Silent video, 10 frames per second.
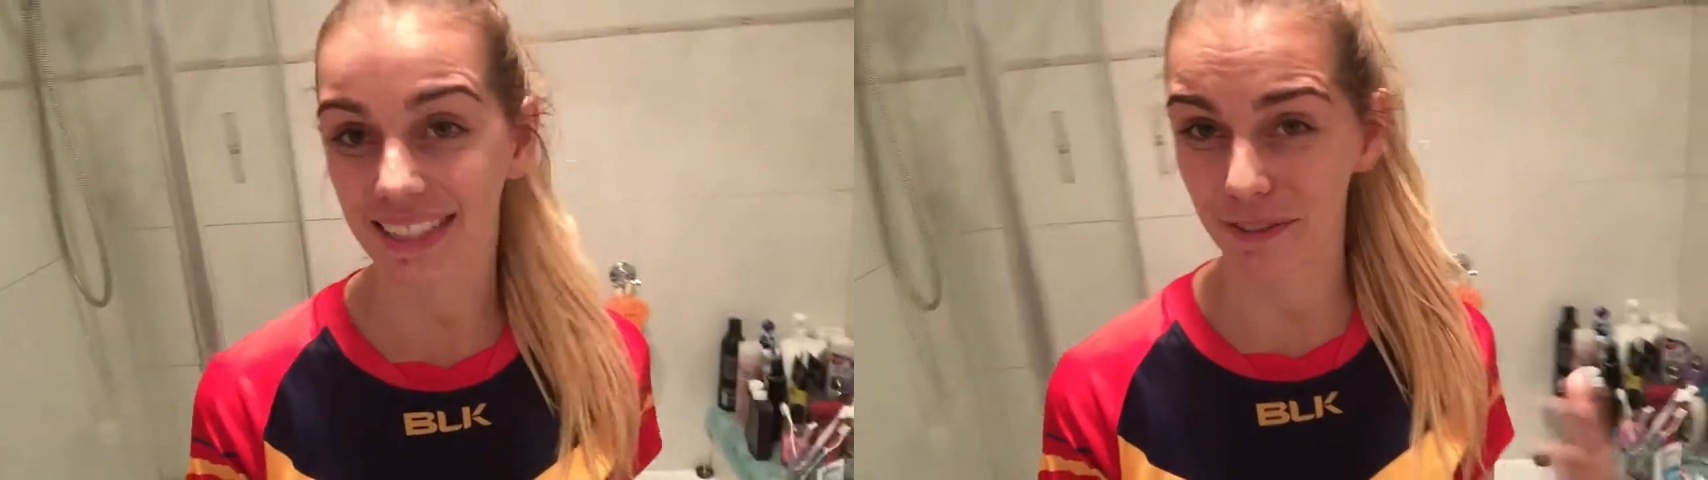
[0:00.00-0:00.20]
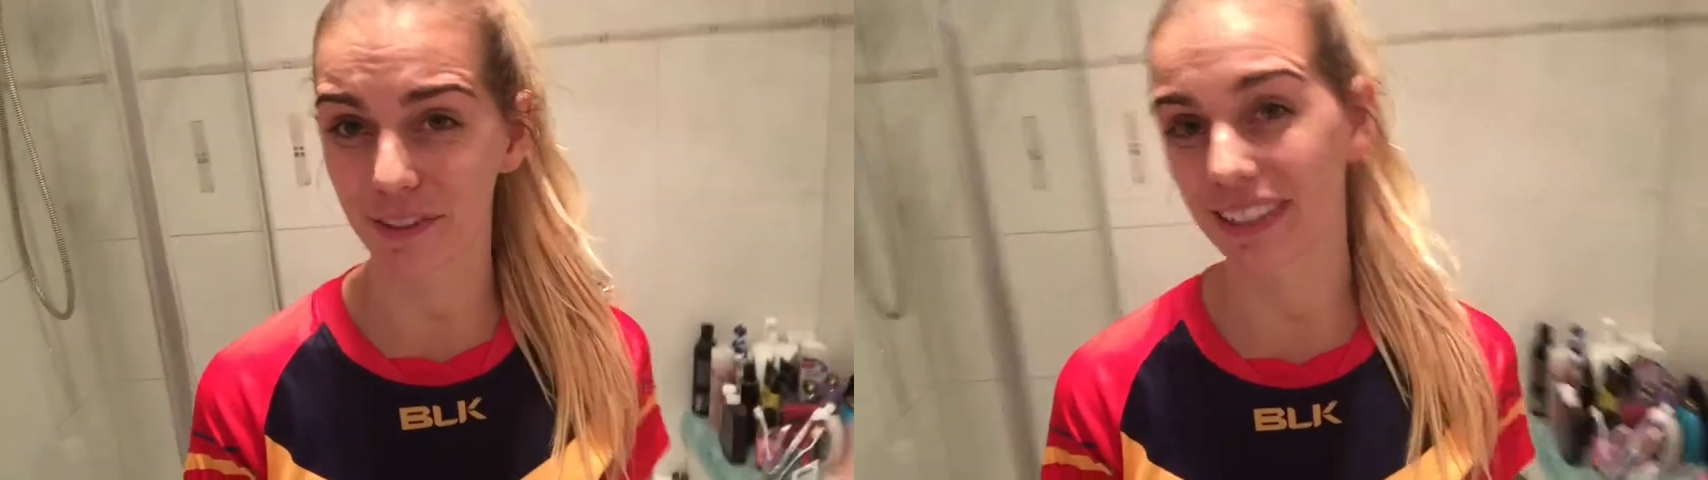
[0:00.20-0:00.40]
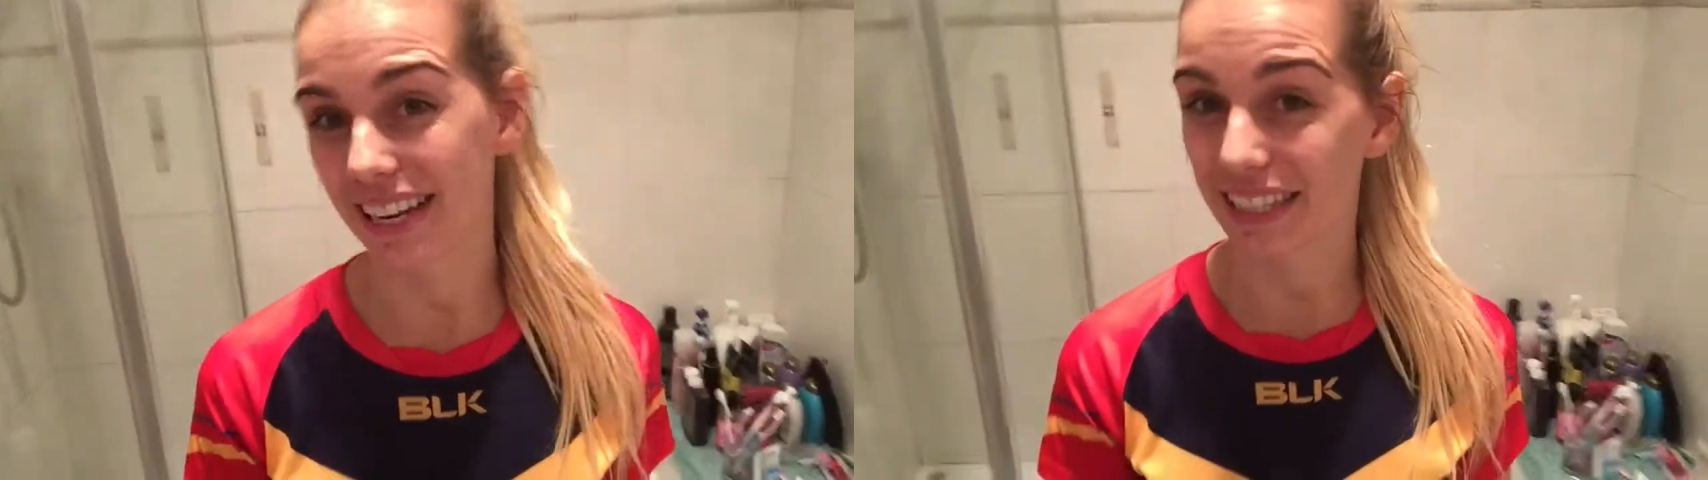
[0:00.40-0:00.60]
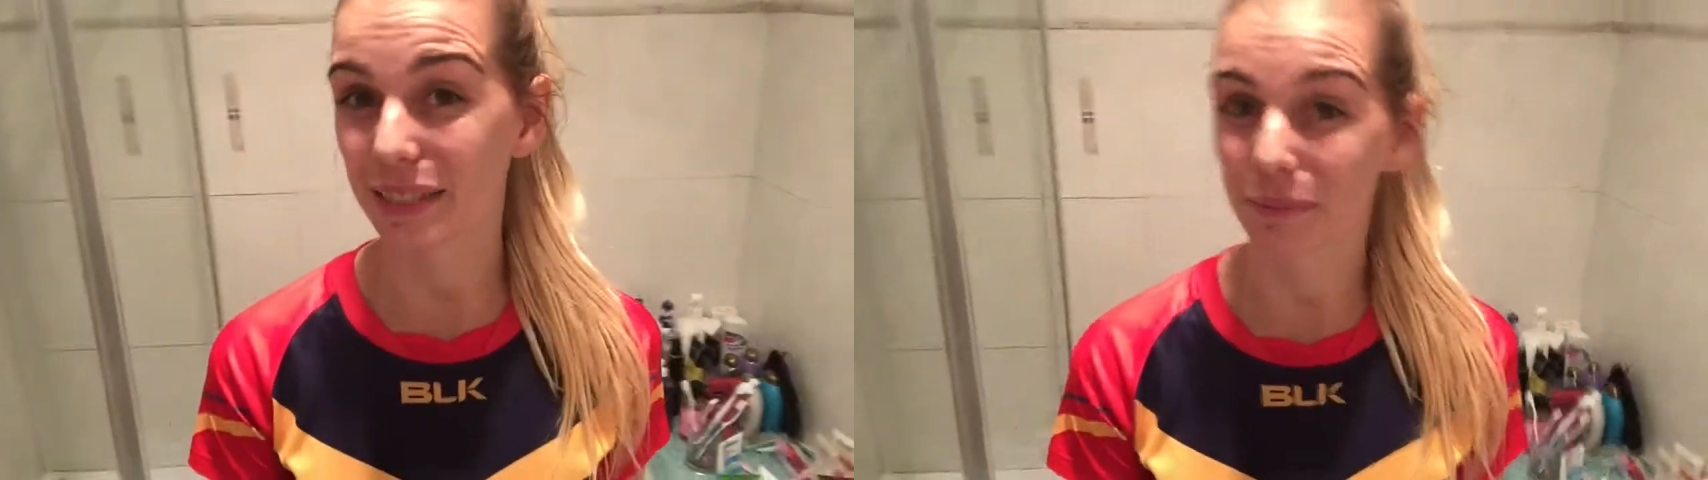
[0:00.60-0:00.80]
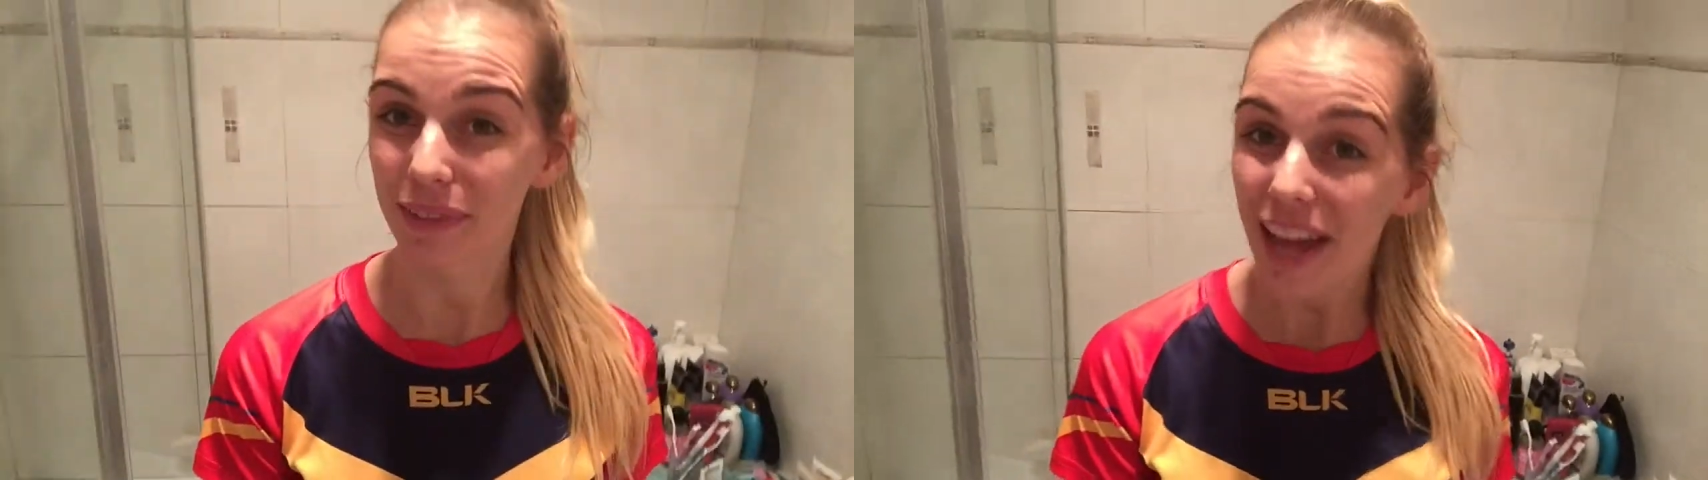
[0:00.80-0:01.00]
definitely needs
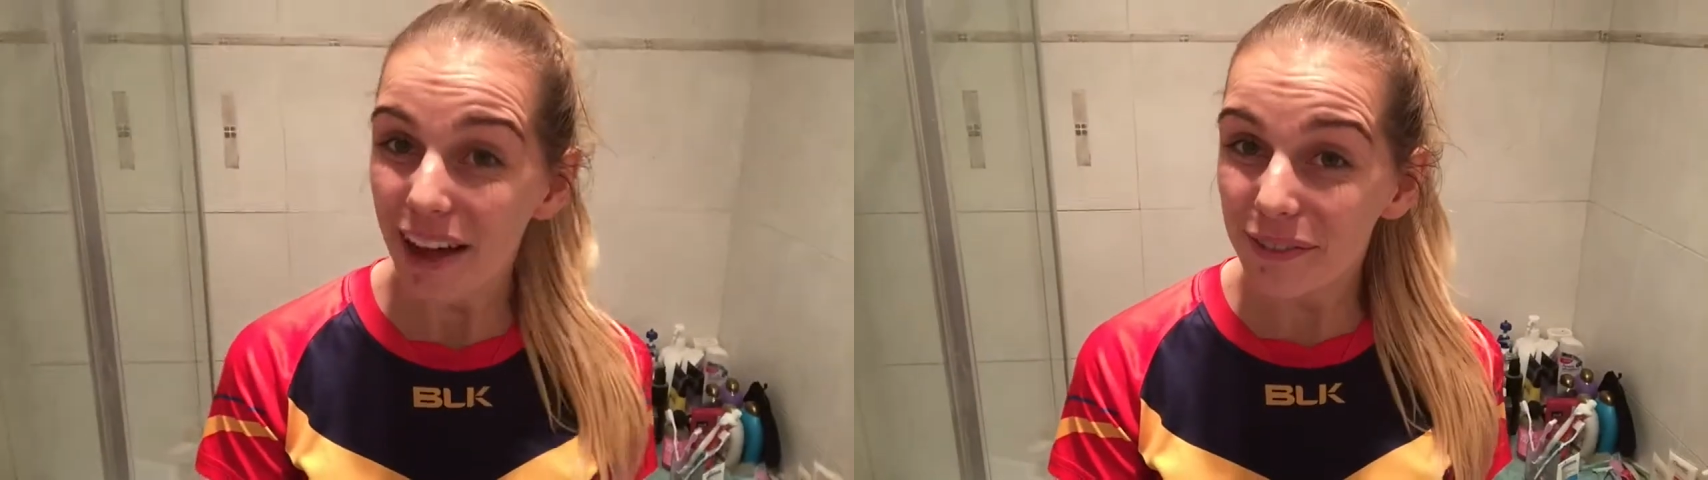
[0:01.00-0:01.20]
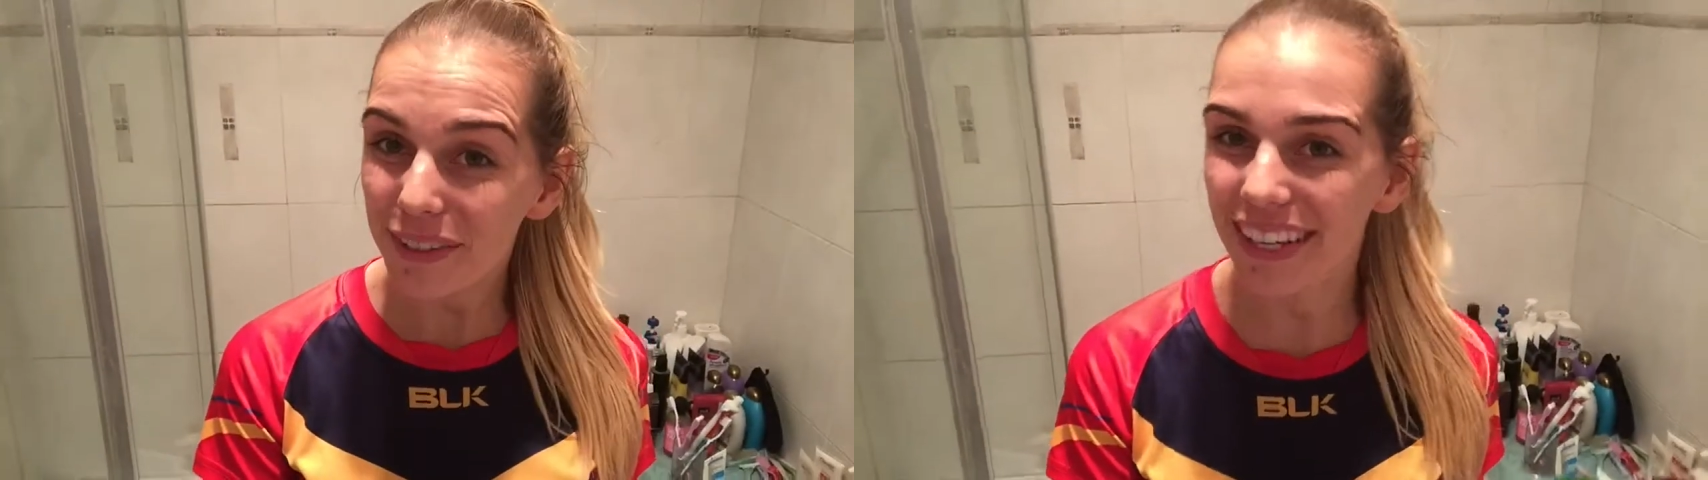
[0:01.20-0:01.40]
some love,